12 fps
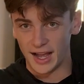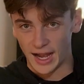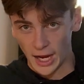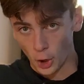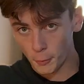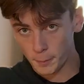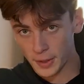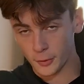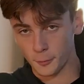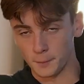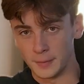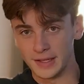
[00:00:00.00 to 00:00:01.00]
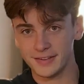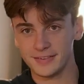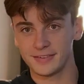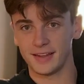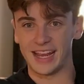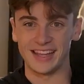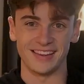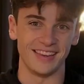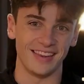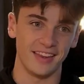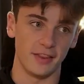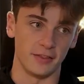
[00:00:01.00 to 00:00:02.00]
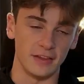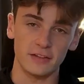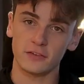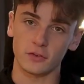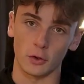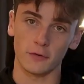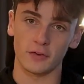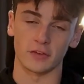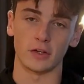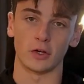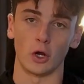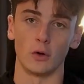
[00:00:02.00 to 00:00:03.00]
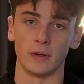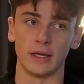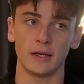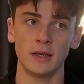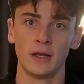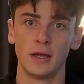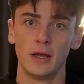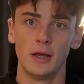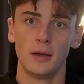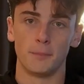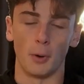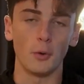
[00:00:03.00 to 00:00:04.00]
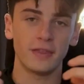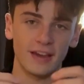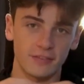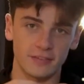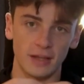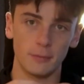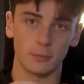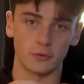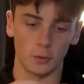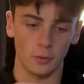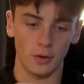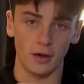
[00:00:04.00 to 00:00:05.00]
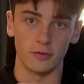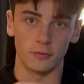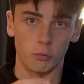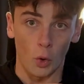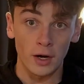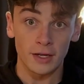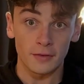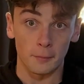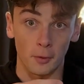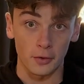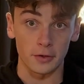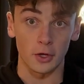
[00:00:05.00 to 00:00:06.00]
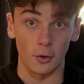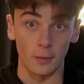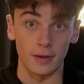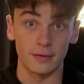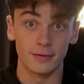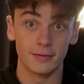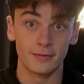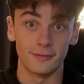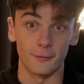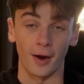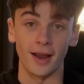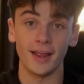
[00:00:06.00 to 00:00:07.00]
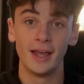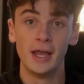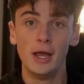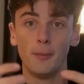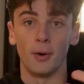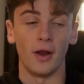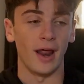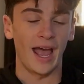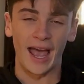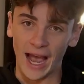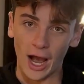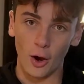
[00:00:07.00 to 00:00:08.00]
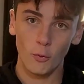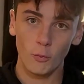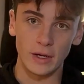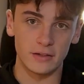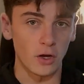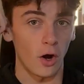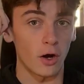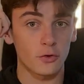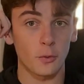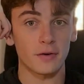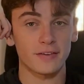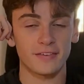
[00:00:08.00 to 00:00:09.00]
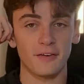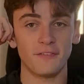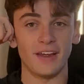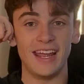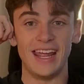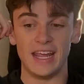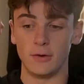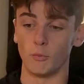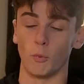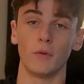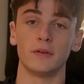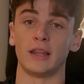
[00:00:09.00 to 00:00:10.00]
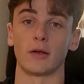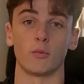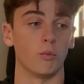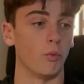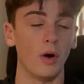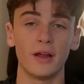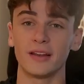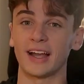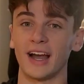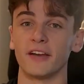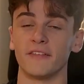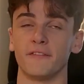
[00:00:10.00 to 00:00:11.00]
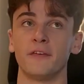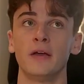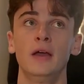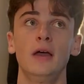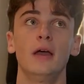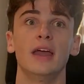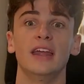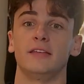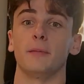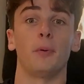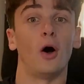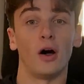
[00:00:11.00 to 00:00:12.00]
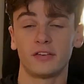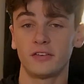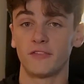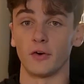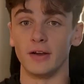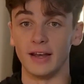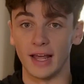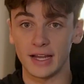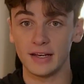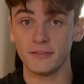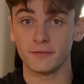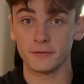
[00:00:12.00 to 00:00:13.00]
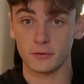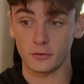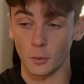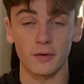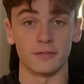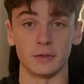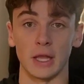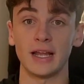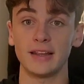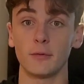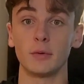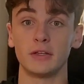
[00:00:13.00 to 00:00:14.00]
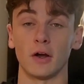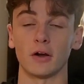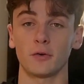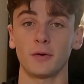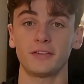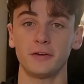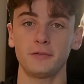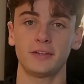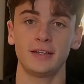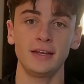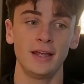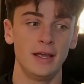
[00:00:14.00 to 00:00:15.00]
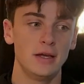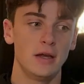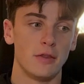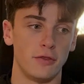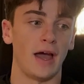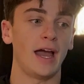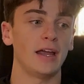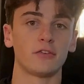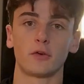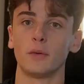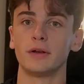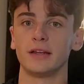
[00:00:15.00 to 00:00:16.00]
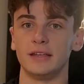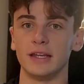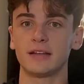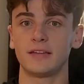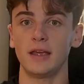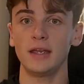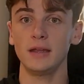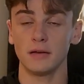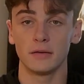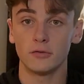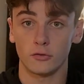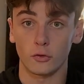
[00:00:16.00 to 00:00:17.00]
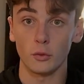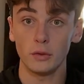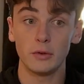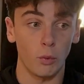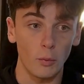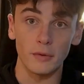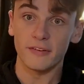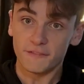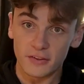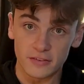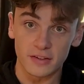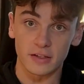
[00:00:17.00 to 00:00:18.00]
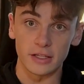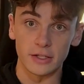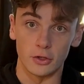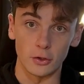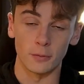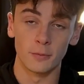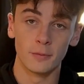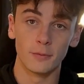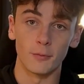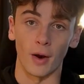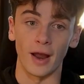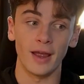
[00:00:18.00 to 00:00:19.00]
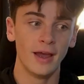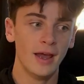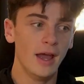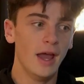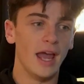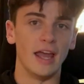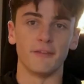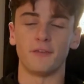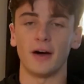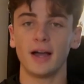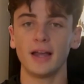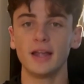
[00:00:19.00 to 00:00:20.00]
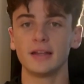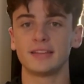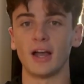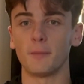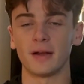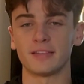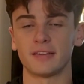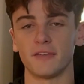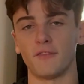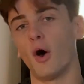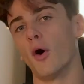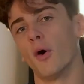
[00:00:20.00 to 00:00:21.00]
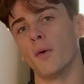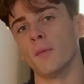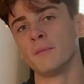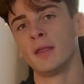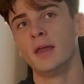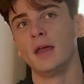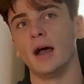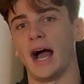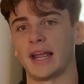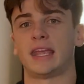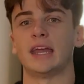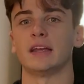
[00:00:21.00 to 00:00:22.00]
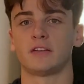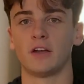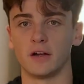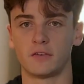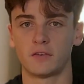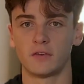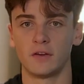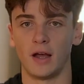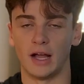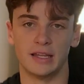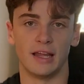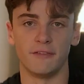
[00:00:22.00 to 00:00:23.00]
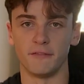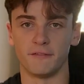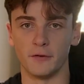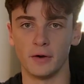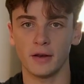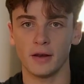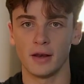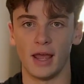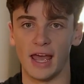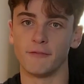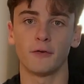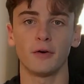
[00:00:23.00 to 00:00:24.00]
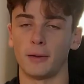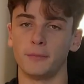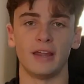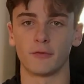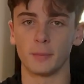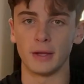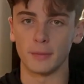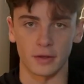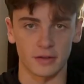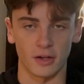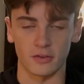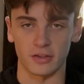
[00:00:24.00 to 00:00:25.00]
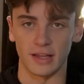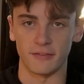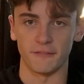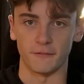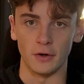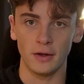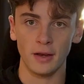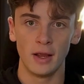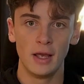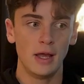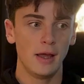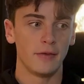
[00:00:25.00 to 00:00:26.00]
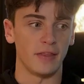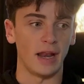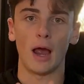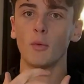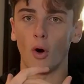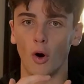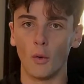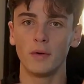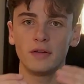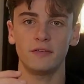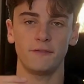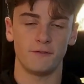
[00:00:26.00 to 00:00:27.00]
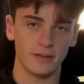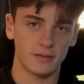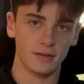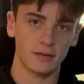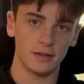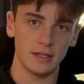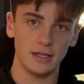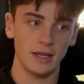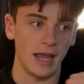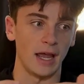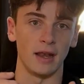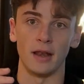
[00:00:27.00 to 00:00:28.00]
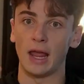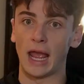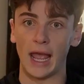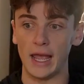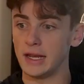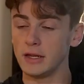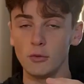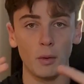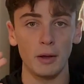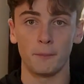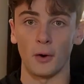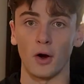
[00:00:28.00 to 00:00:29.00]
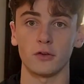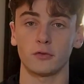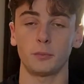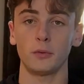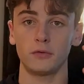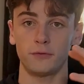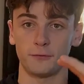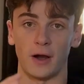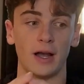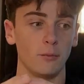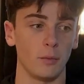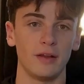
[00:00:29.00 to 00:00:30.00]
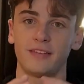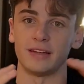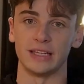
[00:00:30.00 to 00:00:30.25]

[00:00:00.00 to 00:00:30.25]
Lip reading: I hope I don't miss, and this serve is going to go in. Both have the same result of wanting the ball to go in, right? But how we talk to ourselves, in like what kind of, is it positive or negative sort of light that we talk to ourselves in, that is going to dictate truly what we physically do, right? If I tell myself, oh, I can't touch 11 foot ever, I'll never be able to touch 11 foot, then I will always physically and any way possible find ways to